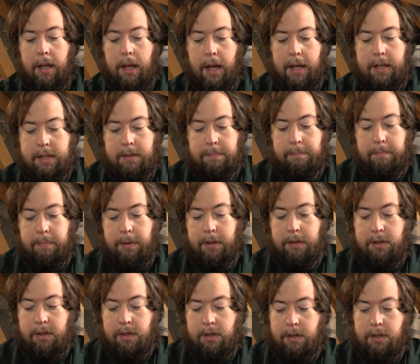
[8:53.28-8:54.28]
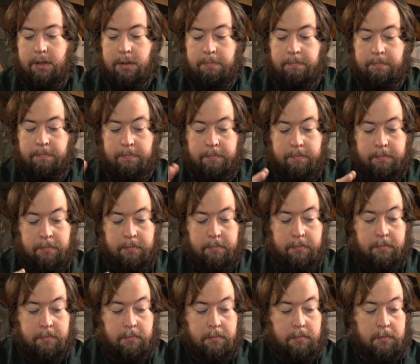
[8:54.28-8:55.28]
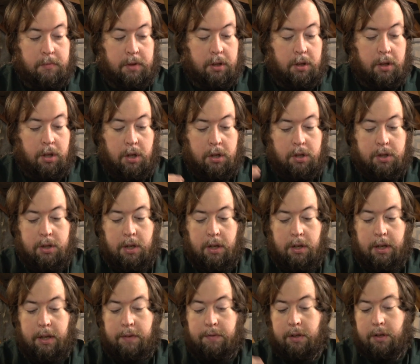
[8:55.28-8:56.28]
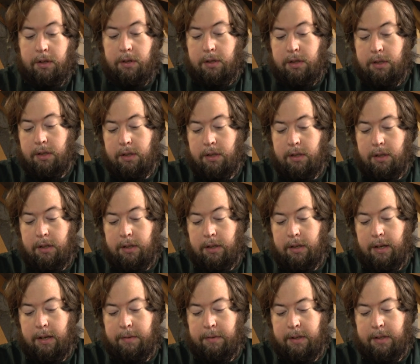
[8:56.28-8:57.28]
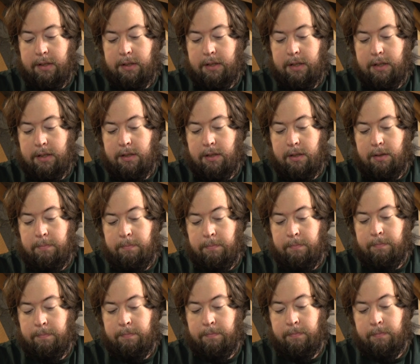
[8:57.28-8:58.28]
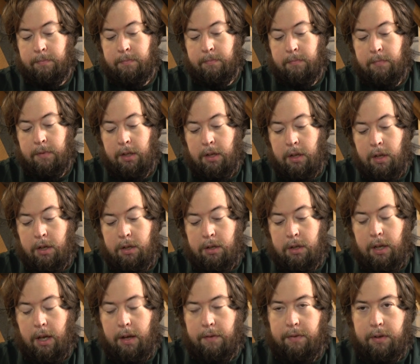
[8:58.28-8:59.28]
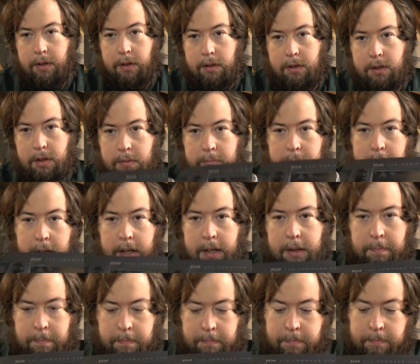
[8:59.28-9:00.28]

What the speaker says: as boosters. So if you've got a dynamic system, you haven't lost your money.